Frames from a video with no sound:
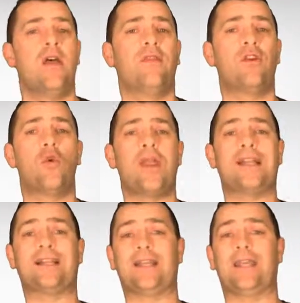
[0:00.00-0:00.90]
The quick
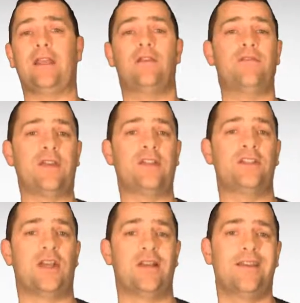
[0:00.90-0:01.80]
click
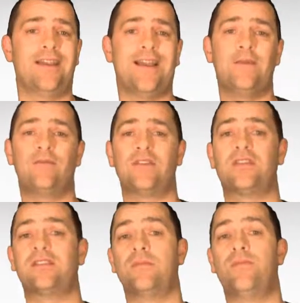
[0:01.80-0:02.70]
feature enables the
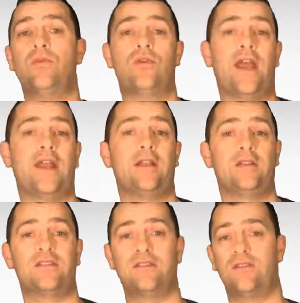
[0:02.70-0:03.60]
support
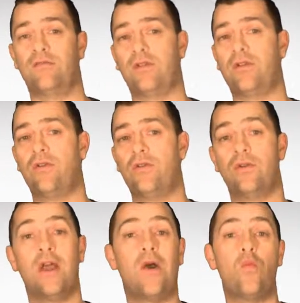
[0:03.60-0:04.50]
analyst to
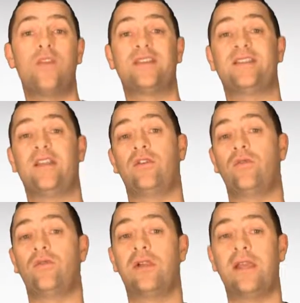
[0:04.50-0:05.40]
record with a single
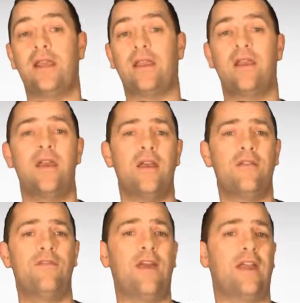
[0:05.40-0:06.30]
click the
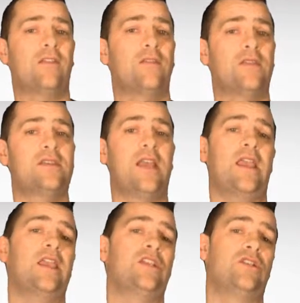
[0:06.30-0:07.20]
fact that this
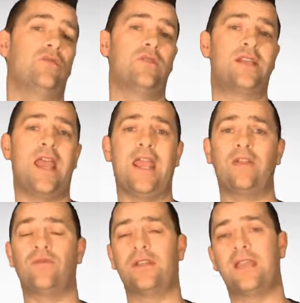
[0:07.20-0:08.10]
issue was
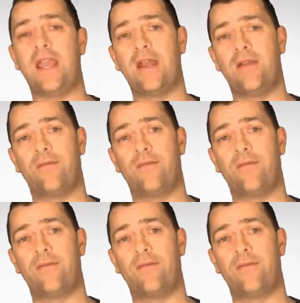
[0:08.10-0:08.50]
handled again.